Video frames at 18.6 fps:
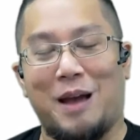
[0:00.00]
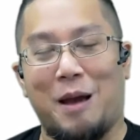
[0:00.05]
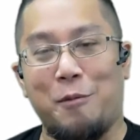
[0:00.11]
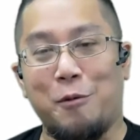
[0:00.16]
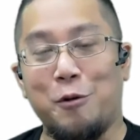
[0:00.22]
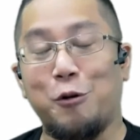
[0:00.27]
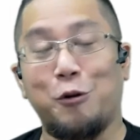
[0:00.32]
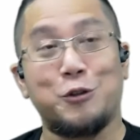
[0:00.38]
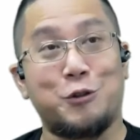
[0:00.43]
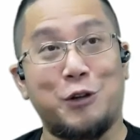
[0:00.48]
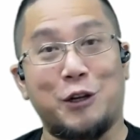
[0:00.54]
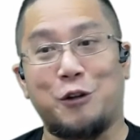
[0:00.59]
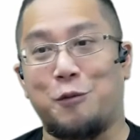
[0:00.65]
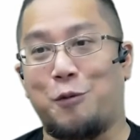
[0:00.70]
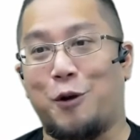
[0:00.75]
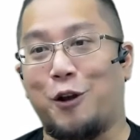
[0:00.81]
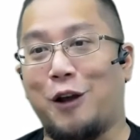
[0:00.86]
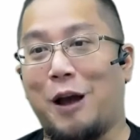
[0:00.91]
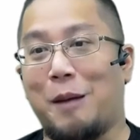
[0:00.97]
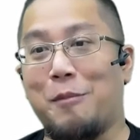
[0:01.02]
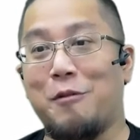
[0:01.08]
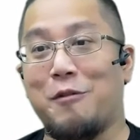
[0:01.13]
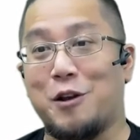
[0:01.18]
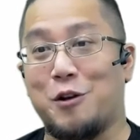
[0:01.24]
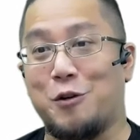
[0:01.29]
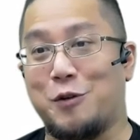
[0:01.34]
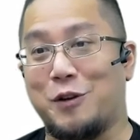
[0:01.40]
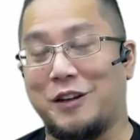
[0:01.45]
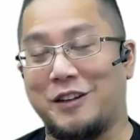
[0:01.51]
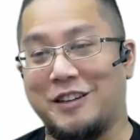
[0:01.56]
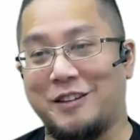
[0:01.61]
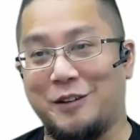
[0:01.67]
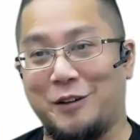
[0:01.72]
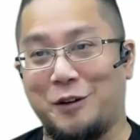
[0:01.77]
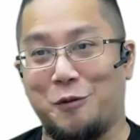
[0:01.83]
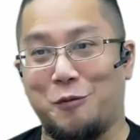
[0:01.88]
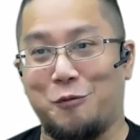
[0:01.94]
going to go straight to the point. I'm not very good,
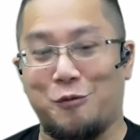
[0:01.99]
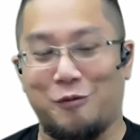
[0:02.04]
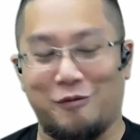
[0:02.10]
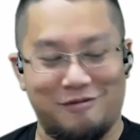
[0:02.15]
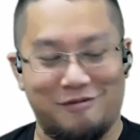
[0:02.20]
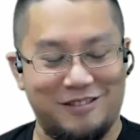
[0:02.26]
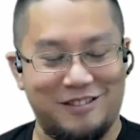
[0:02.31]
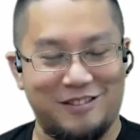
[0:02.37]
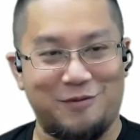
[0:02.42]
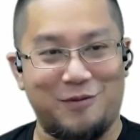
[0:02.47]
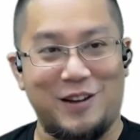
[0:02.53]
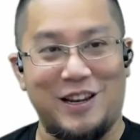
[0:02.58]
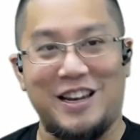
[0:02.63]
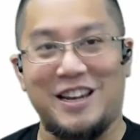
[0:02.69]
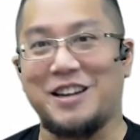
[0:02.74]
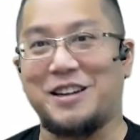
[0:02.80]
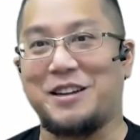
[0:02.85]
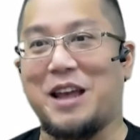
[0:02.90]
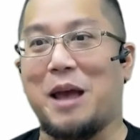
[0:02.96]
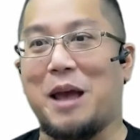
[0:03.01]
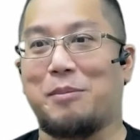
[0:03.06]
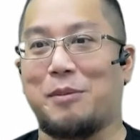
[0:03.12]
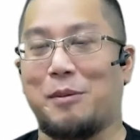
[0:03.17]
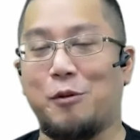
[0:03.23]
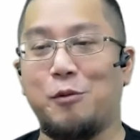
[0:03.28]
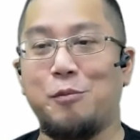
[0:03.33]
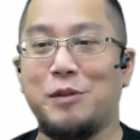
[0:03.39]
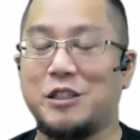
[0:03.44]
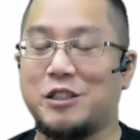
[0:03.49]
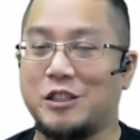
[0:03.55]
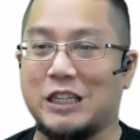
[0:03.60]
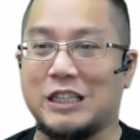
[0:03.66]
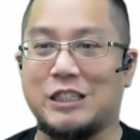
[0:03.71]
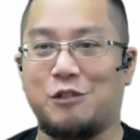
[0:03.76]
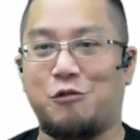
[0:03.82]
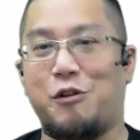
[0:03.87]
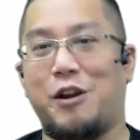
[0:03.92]
you know, filling the gaps. I'm going to be
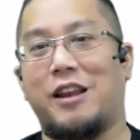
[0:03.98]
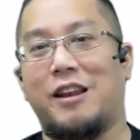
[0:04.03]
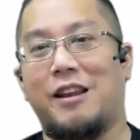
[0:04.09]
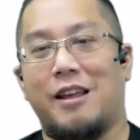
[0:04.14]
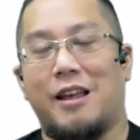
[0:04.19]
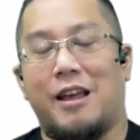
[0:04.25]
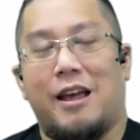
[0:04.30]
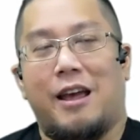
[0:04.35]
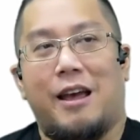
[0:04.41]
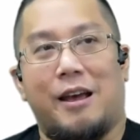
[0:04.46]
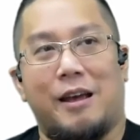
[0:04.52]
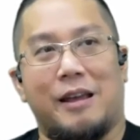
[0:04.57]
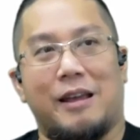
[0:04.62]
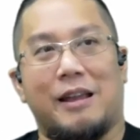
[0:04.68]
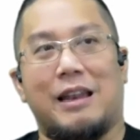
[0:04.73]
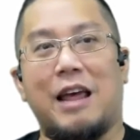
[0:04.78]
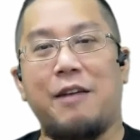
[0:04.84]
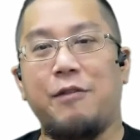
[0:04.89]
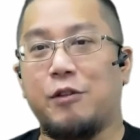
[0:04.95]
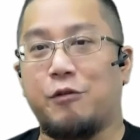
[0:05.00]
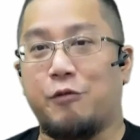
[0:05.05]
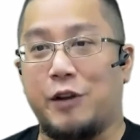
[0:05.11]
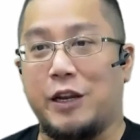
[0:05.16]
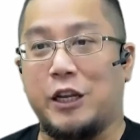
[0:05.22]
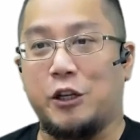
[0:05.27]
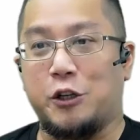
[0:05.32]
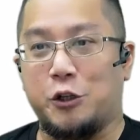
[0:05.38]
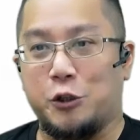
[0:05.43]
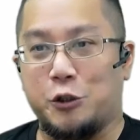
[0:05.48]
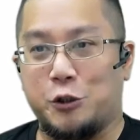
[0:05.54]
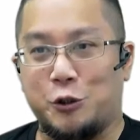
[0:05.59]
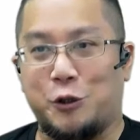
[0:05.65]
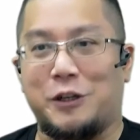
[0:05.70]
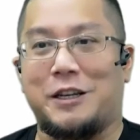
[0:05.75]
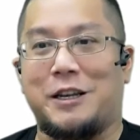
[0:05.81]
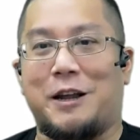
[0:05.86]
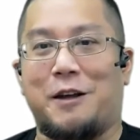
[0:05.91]
just straight. Life is really
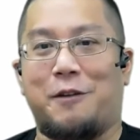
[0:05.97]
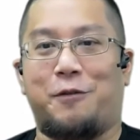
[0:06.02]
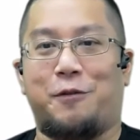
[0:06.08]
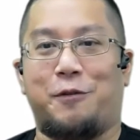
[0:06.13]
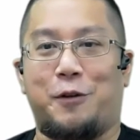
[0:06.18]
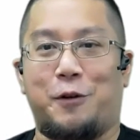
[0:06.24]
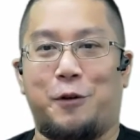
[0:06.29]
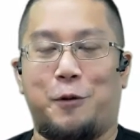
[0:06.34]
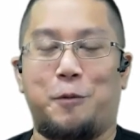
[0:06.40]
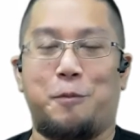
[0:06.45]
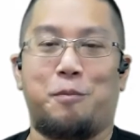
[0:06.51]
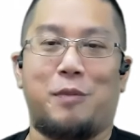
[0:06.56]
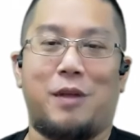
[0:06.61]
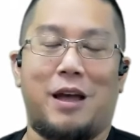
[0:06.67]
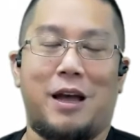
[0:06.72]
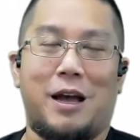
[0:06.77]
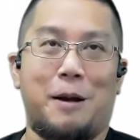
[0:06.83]
short enough, you know.